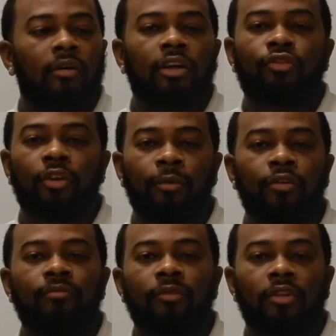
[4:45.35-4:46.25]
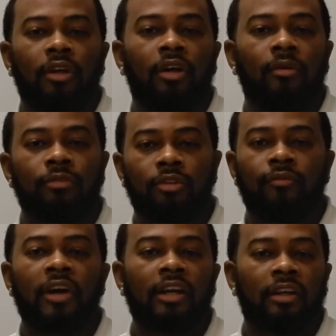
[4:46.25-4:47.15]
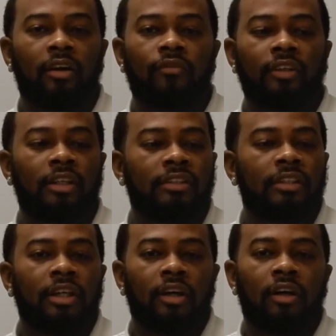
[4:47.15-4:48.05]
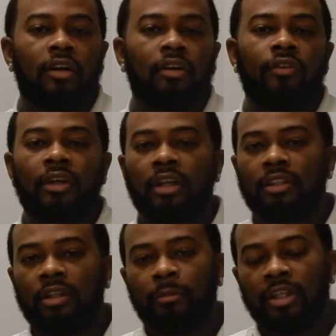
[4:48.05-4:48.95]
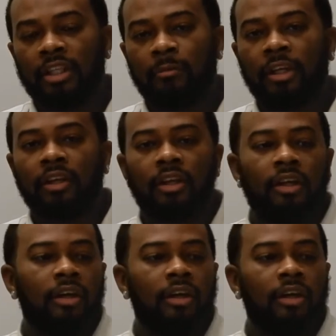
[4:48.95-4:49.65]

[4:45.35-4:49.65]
contribute to fighting off this COVID-19 pandemic,